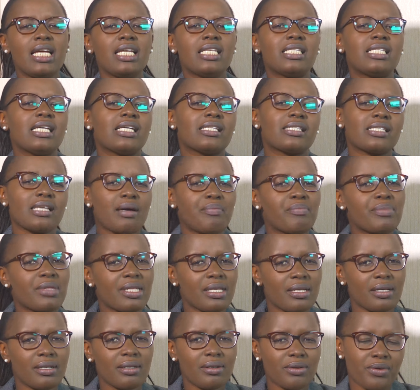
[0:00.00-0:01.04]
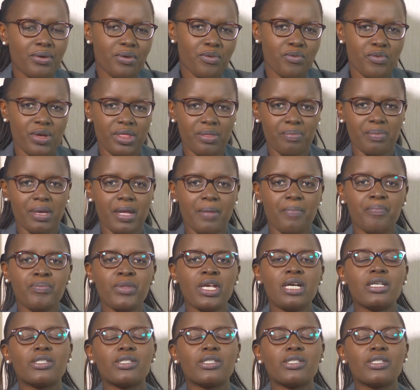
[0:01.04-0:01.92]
Is there something wrong with me?